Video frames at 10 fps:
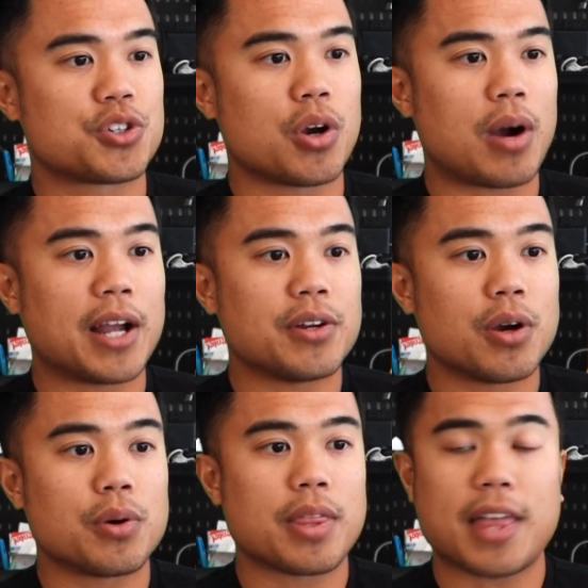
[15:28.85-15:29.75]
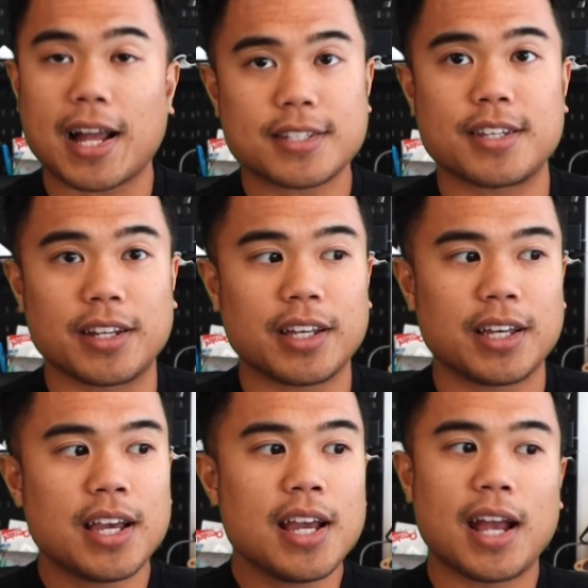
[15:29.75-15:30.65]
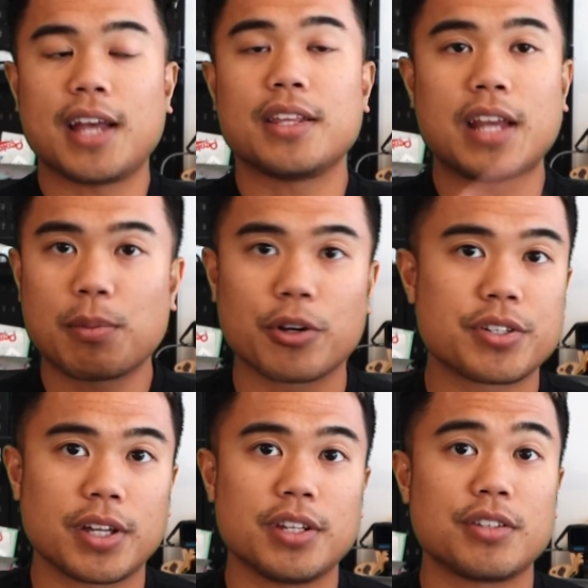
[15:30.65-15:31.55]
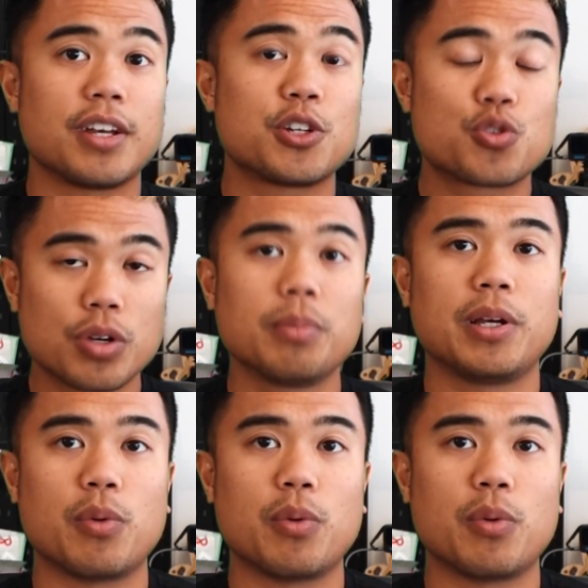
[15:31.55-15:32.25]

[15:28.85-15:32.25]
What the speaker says: so I know that city and the neighboring cities extremely